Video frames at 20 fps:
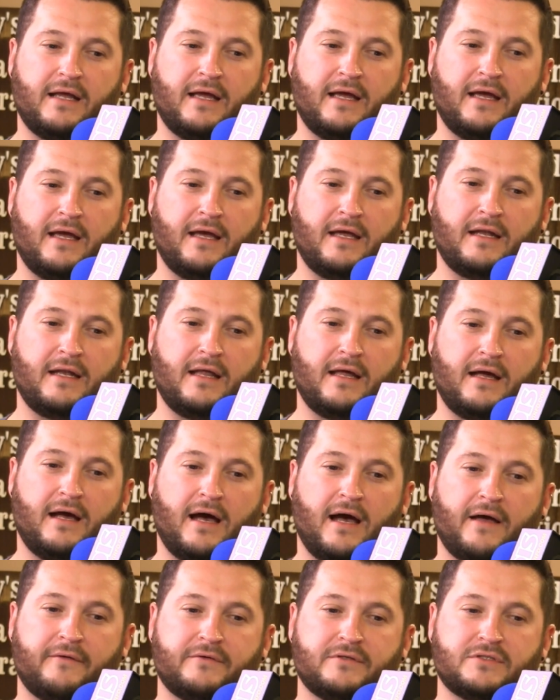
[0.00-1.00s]
and
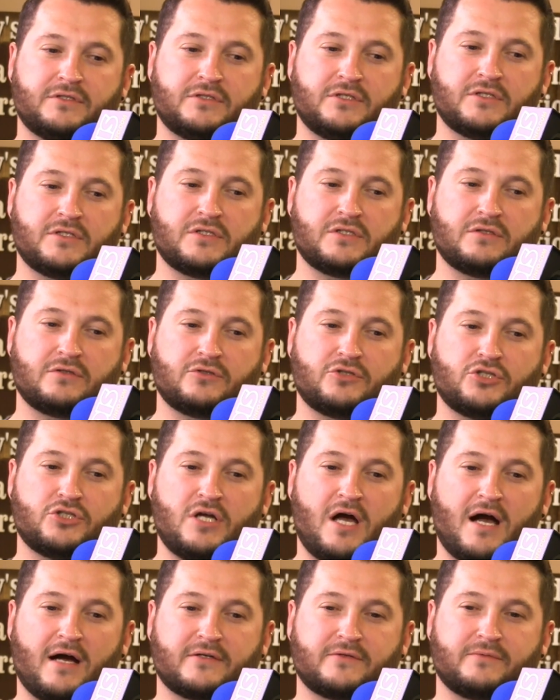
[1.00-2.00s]
I was just
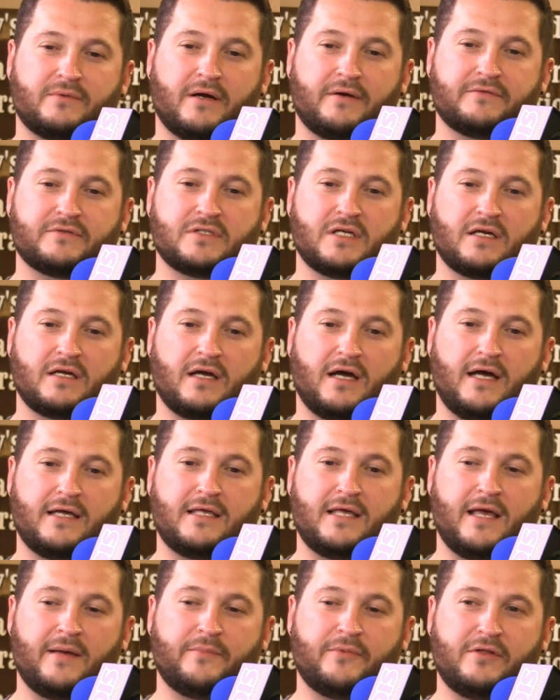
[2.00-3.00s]
shocked where I was like, I
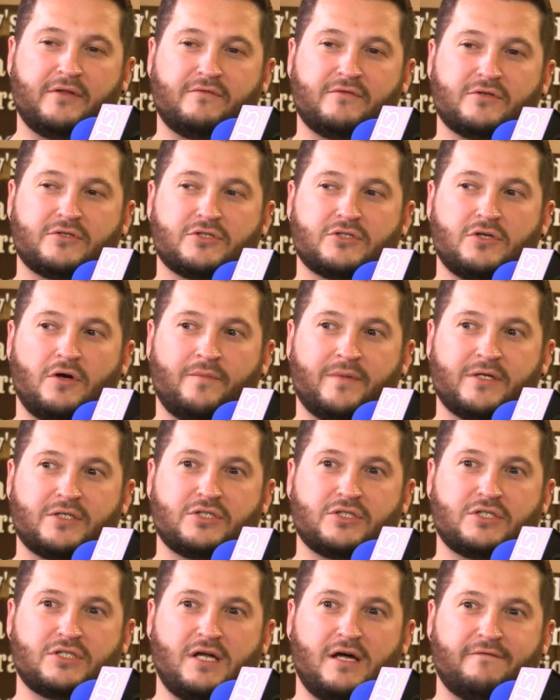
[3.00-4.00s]
can't believe there's so
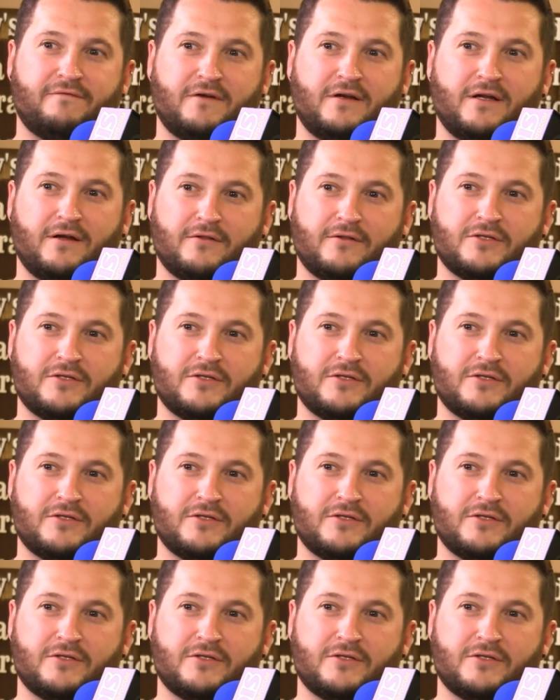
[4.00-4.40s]
much stuff in here.